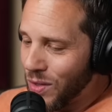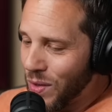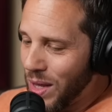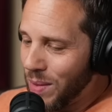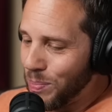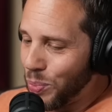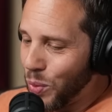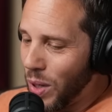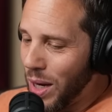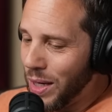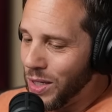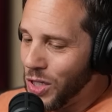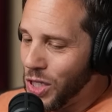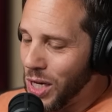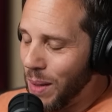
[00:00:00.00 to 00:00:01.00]
So then
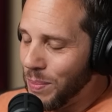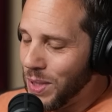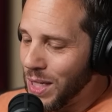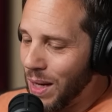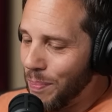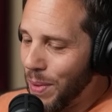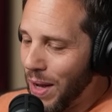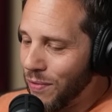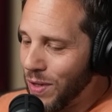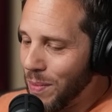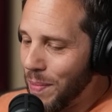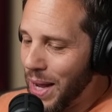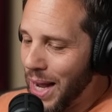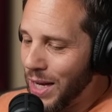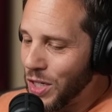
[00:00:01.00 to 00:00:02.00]
Bron jumps up after
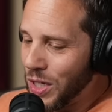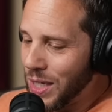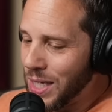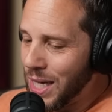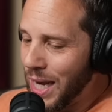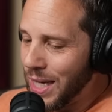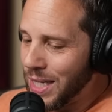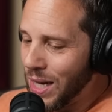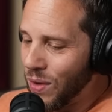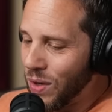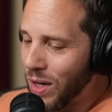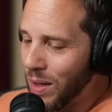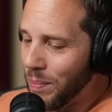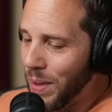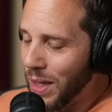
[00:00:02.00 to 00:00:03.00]
the match and takes
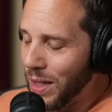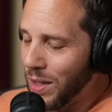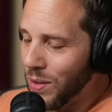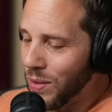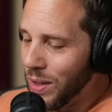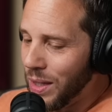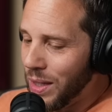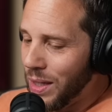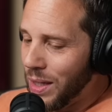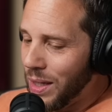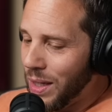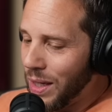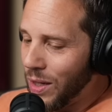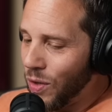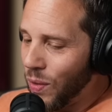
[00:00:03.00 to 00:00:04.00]
out Carmelo.
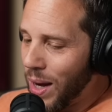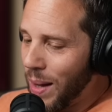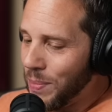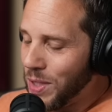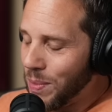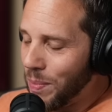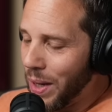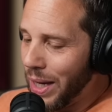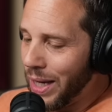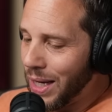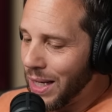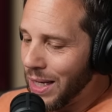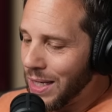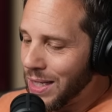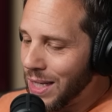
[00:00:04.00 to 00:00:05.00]
And he grabs a
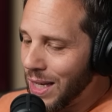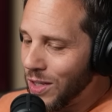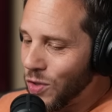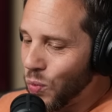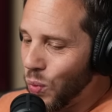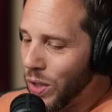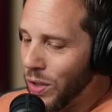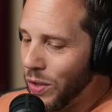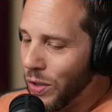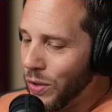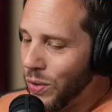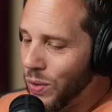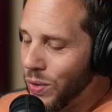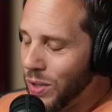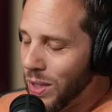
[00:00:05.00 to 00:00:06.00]
mic, and he says, win or
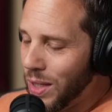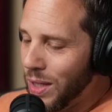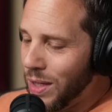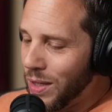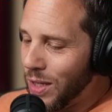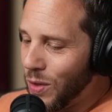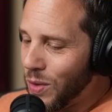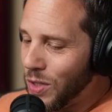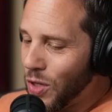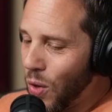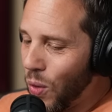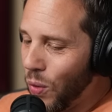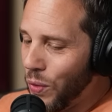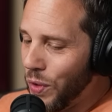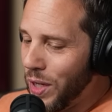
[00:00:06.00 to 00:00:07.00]
lose, there is
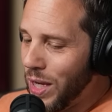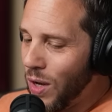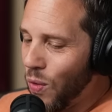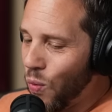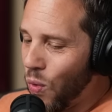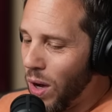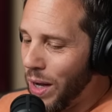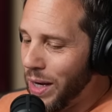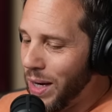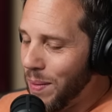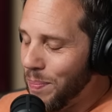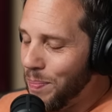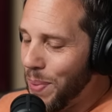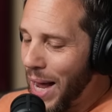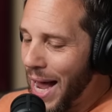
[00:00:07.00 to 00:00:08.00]
only
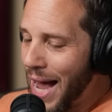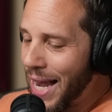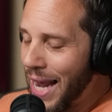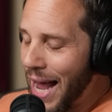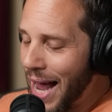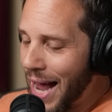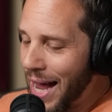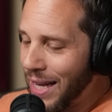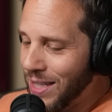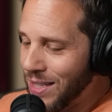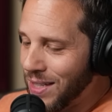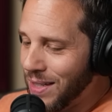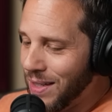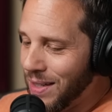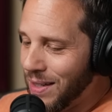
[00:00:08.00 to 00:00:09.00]
one
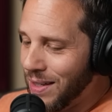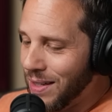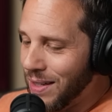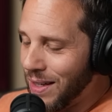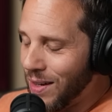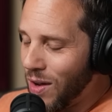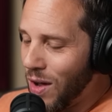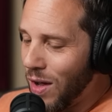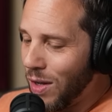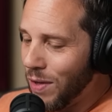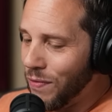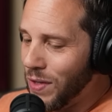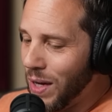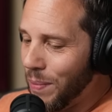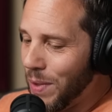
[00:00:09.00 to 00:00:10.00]
badass in
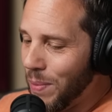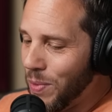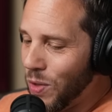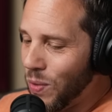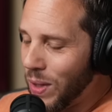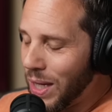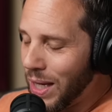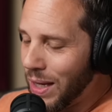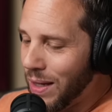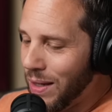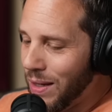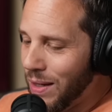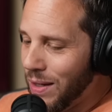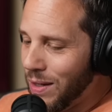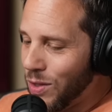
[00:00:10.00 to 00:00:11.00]
all of WWE.
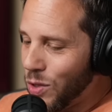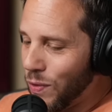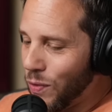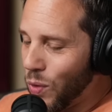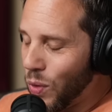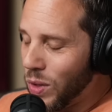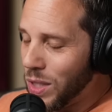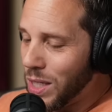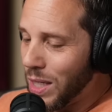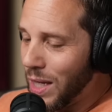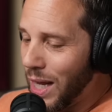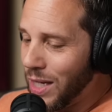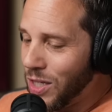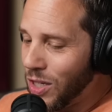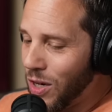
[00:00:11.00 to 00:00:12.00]
So, of course, the
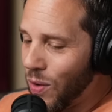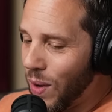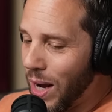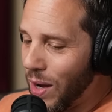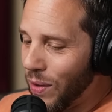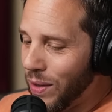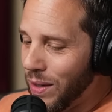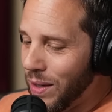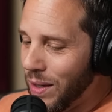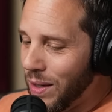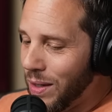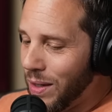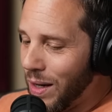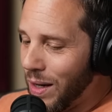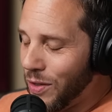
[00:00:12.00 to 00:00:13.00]
lights go out.
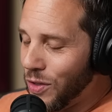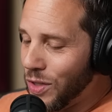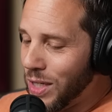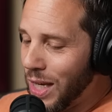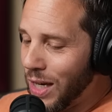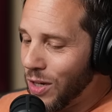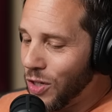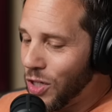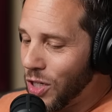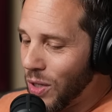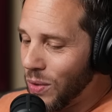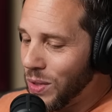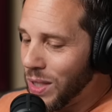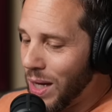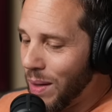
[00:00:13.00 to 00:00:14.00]
Undertaker
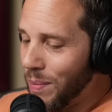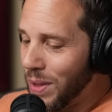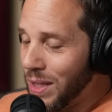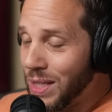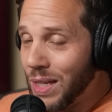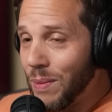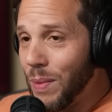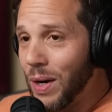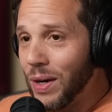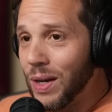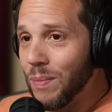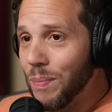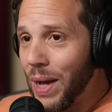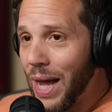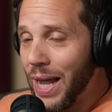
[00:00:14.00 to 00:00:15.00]
shows up, is the
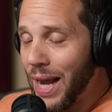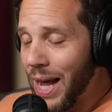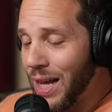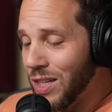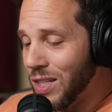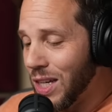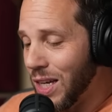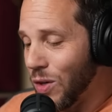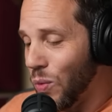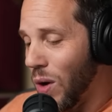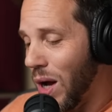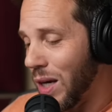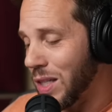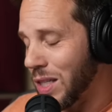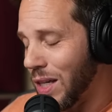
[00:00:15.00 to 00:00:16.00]
American Badass, Kid
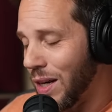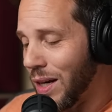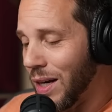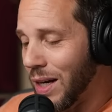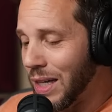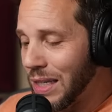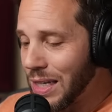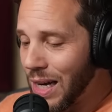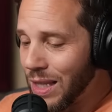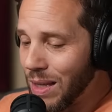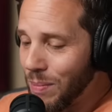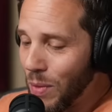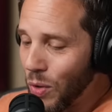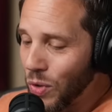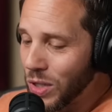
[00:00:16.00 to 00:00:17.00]
Rock song. He's
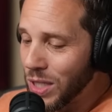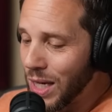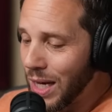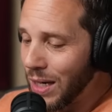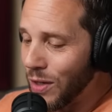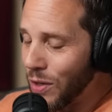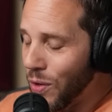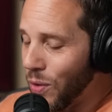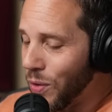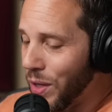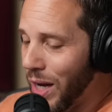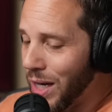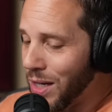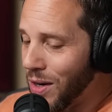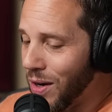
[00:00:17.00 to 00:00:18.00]
got the motorcycle, the whole
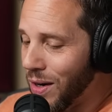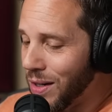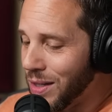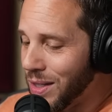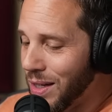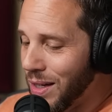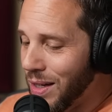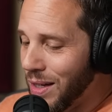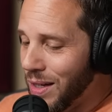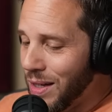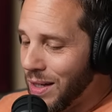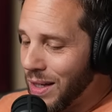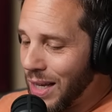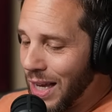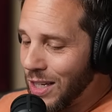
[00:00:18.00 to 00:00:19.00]
9 yards.
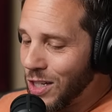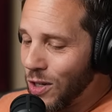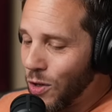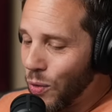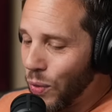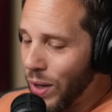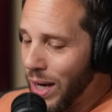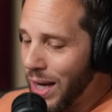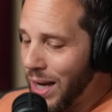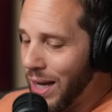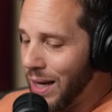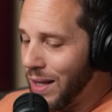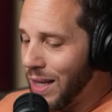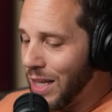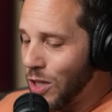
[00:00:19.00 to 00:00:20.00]
Gets in the
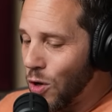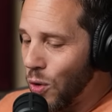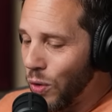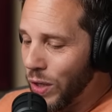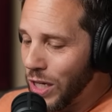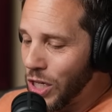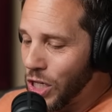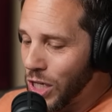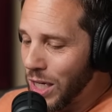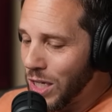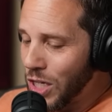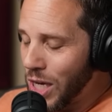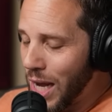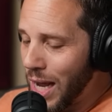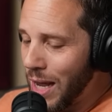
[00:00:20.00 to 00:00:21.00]
ring, get the holy
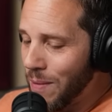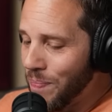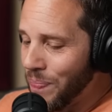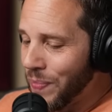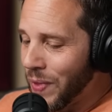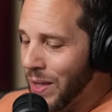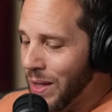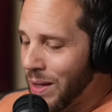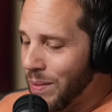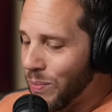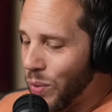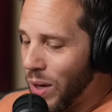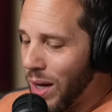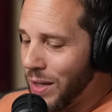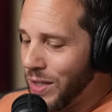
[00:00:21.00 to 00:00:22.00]
shit chant.
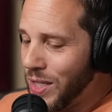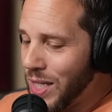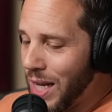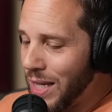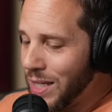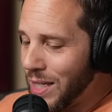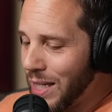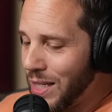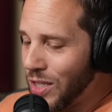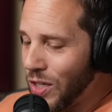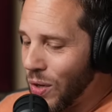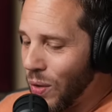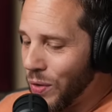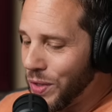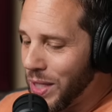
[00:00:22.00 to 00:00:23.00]
Bron says,
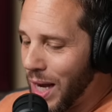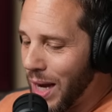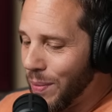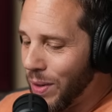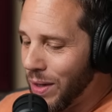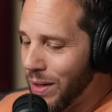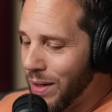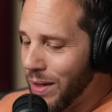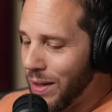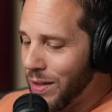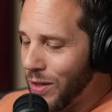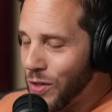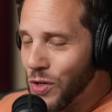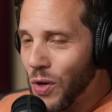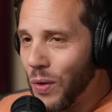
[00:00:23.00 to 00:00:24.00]
listen, old timer,
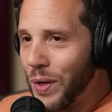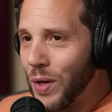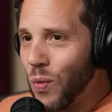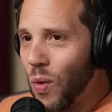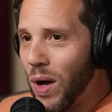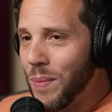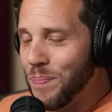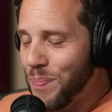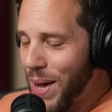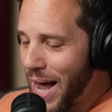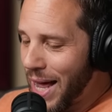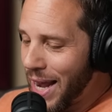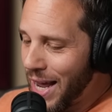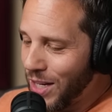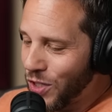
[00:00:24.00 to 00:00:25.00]
there's only one
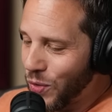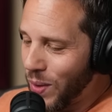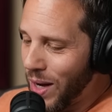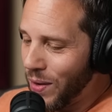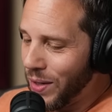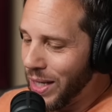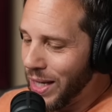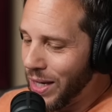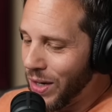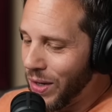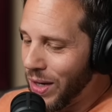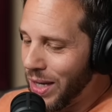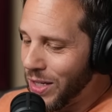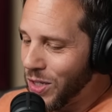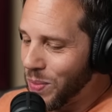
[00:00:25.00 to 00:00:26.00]
badass around
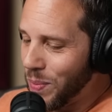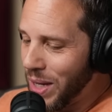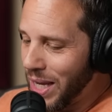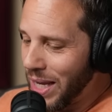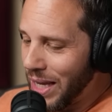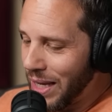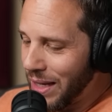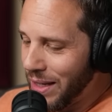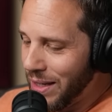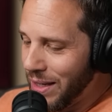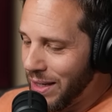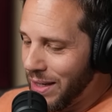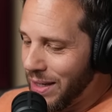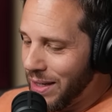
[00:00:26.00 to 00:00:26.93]
here, and it's me.